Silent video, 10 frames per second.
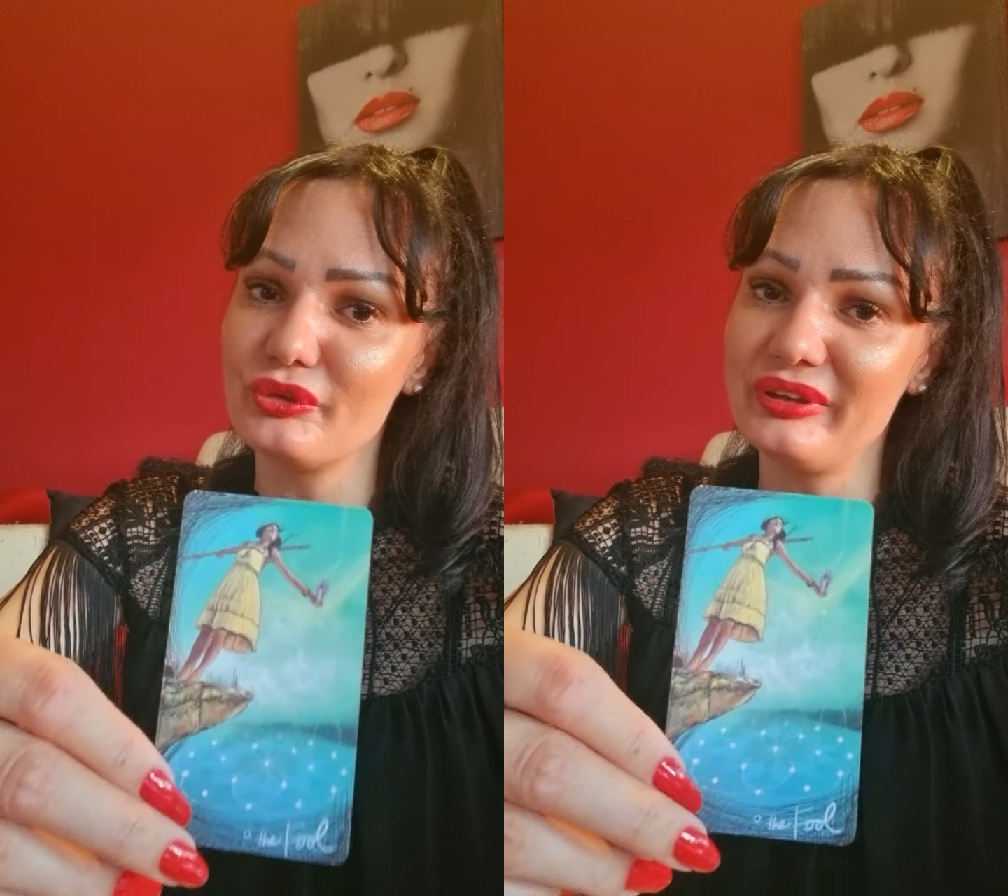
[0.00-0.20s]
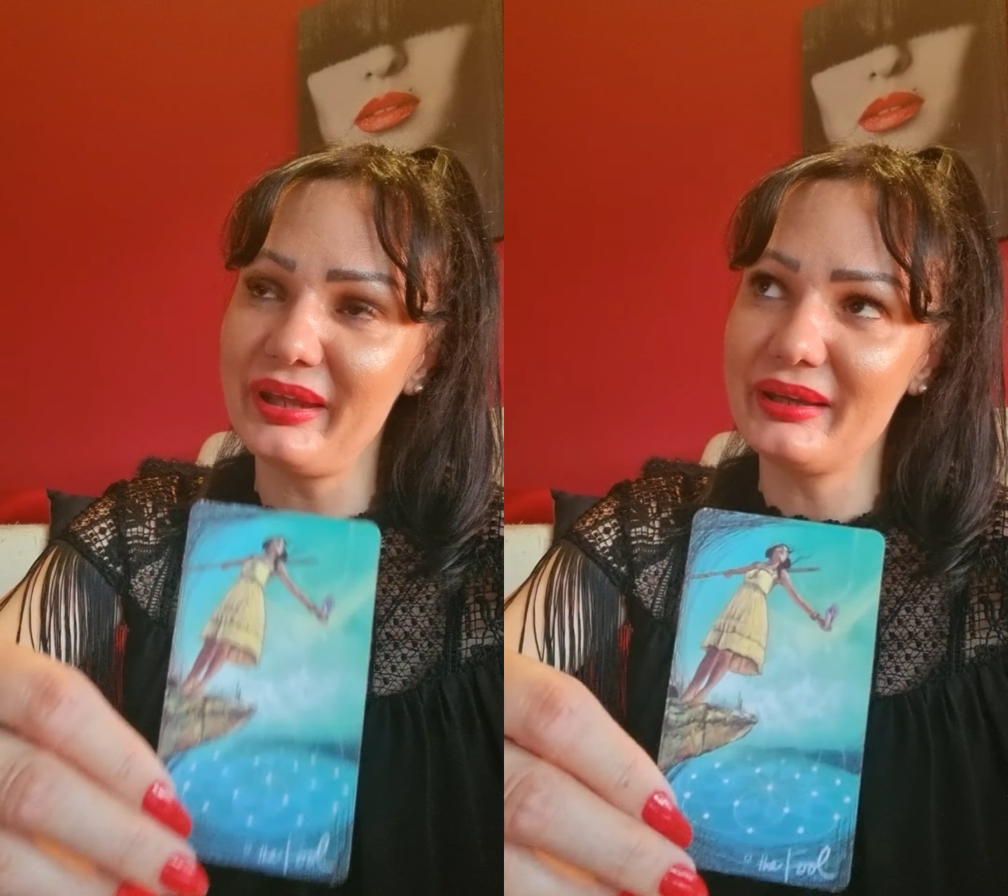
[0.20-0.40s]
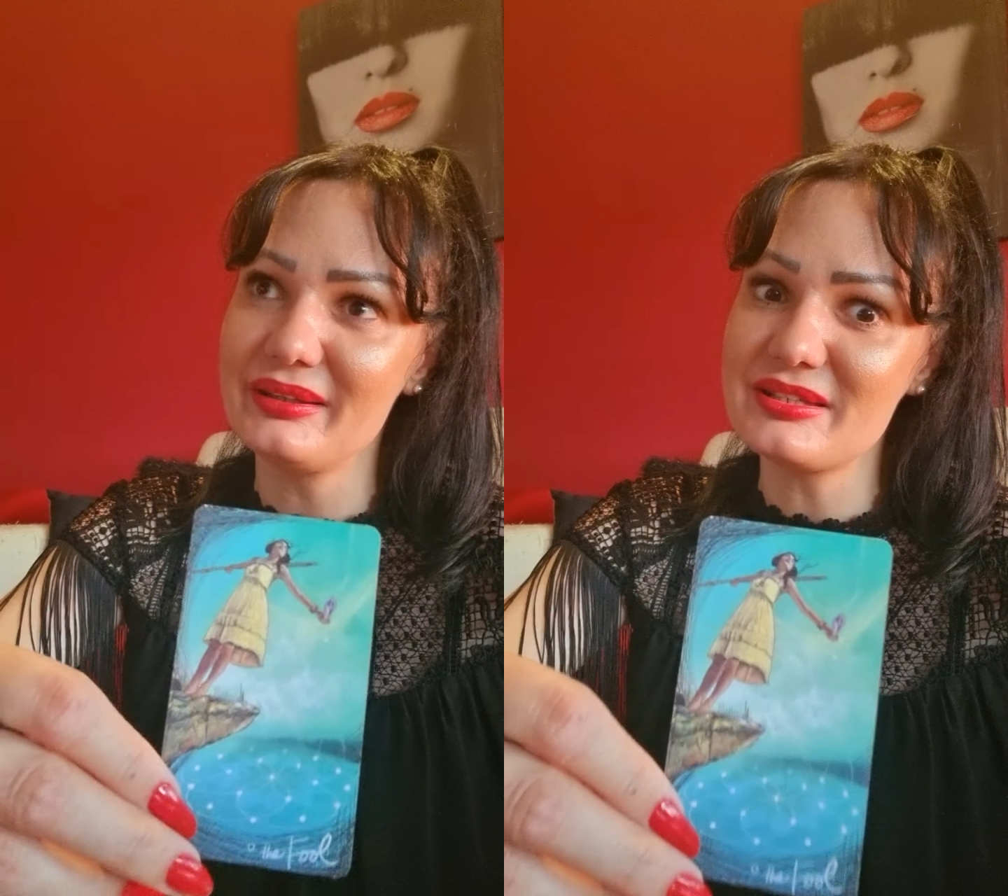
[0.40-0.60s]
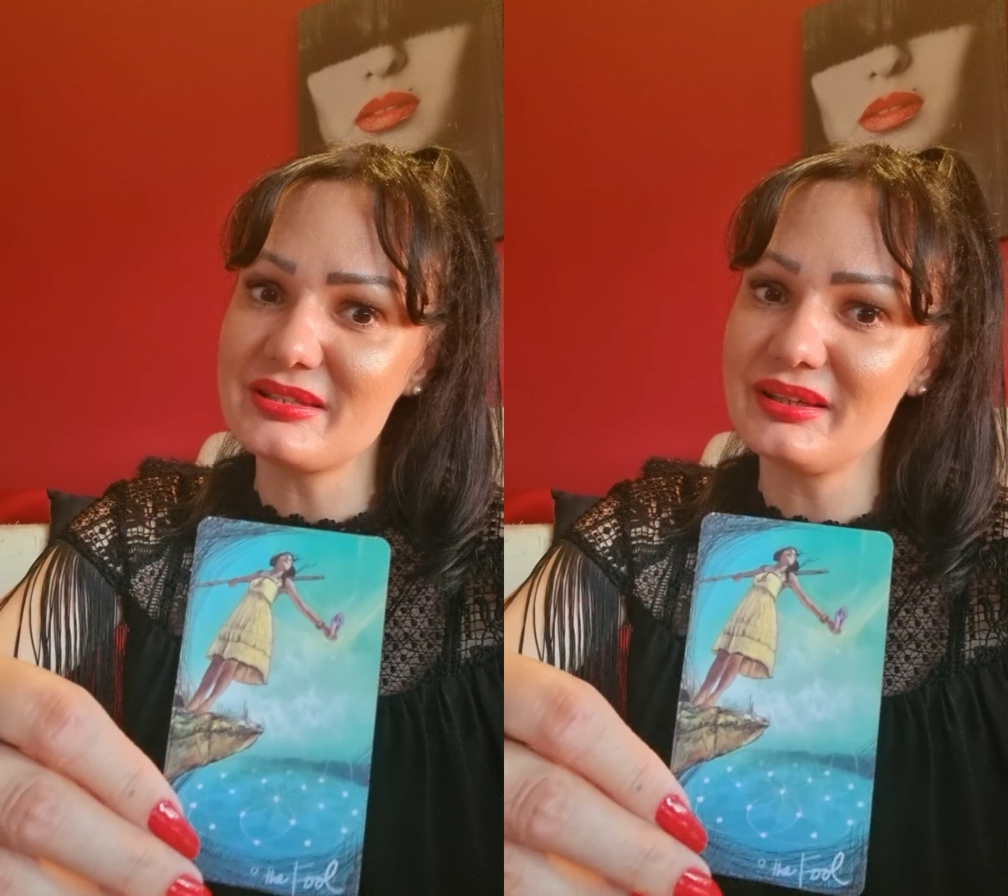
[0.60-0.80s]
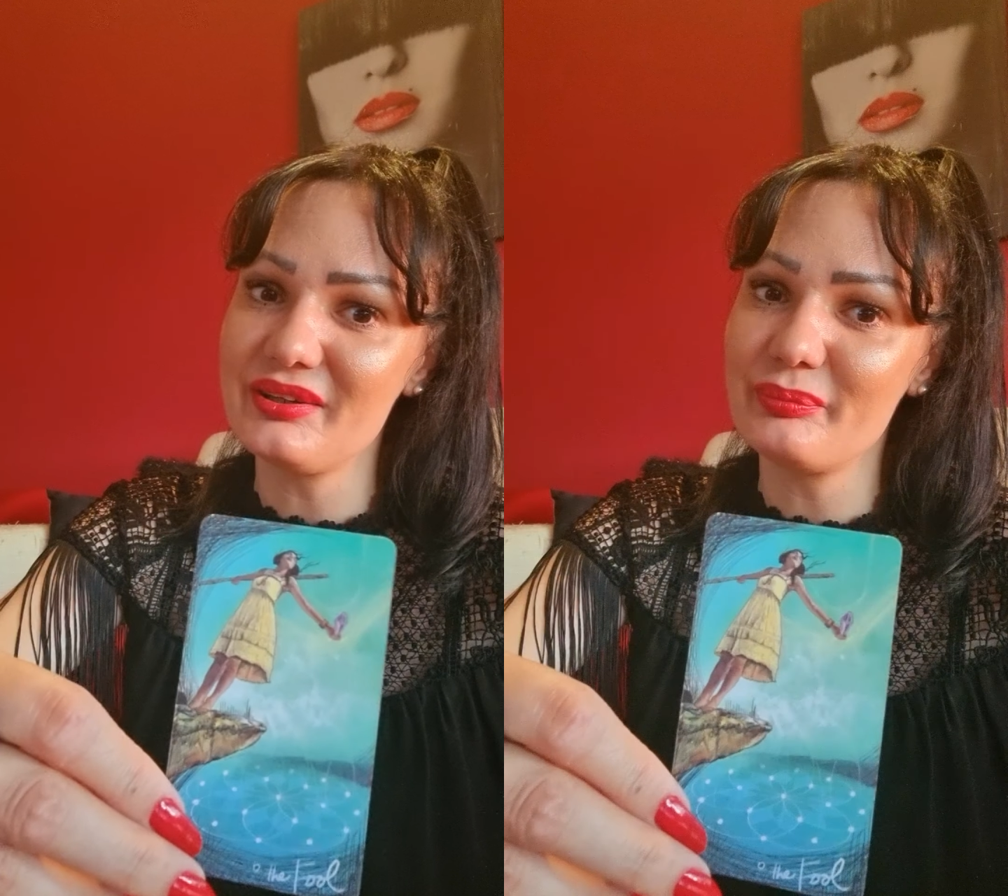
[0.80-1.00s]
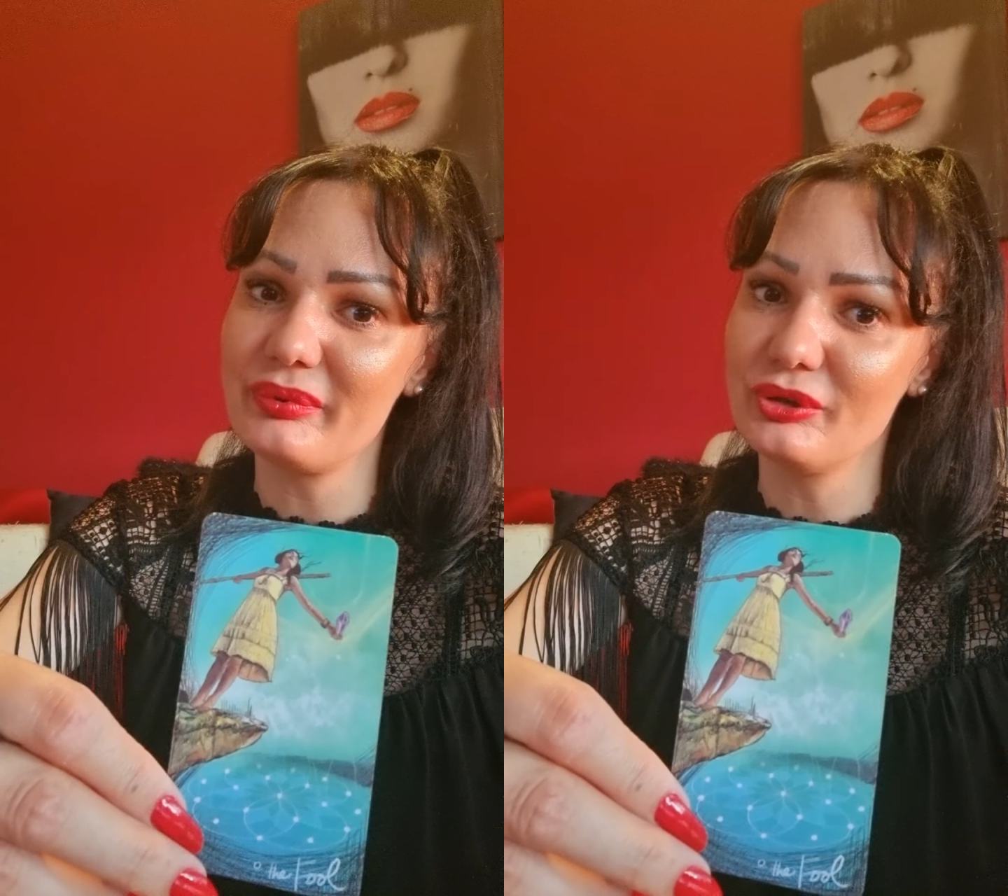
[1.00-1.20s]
to take this leap,